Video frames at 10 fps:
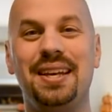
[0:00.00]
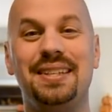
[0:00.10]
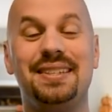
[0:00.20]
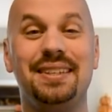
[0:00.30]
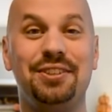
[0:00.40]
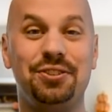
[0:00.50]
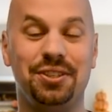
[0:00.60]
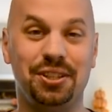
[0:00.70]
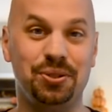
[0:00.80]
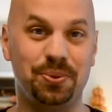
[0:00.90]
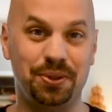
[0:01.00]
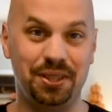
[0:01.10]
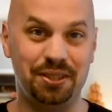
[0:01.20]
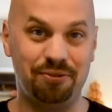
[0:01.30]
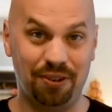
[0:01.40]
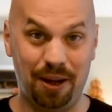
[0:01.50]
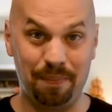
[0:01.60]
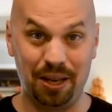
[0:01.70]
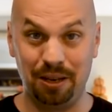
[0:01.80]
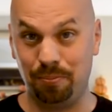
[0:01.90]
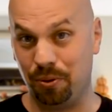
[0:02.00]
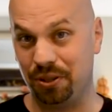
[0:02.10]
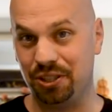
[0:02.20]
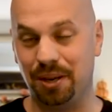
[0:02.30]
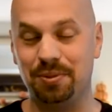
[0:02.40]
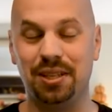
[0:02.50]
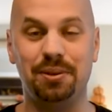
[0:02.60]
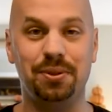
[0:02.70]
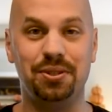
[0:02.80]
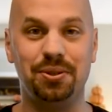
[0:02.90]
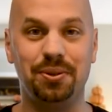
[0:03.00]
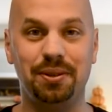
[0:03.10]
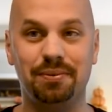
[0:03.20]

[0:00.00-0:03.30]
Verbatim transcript: his signature dish were these flambéed pork chops that he would do,